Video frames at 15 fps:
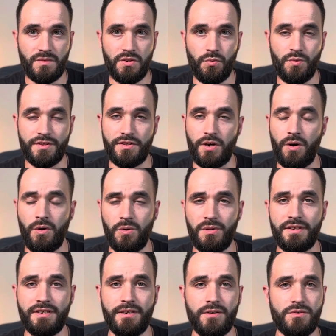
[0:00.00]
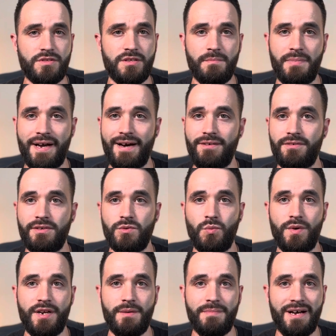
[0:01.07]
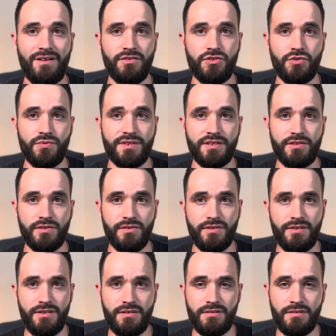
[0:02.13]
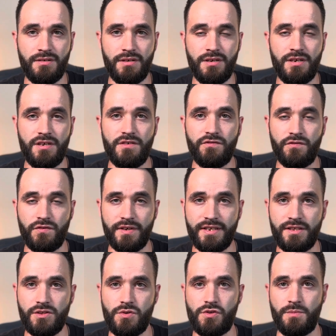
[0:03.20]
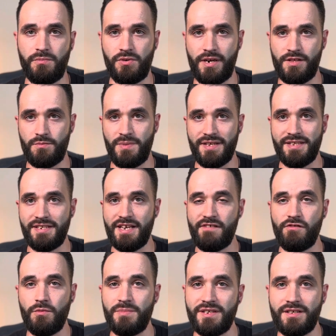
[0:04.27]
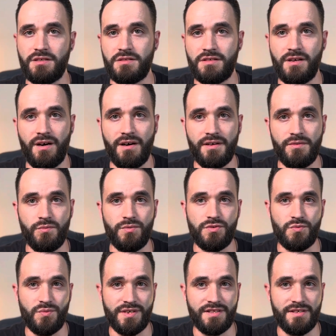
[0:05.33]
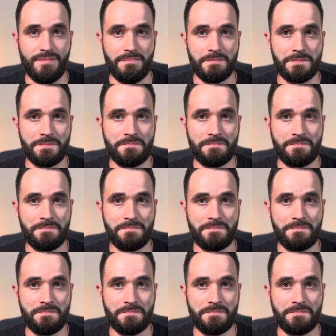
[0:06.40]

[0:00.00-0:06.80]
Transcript: with the Holy Ghost and power and went about doing good, freeing those oppressed by the devil because God was with him.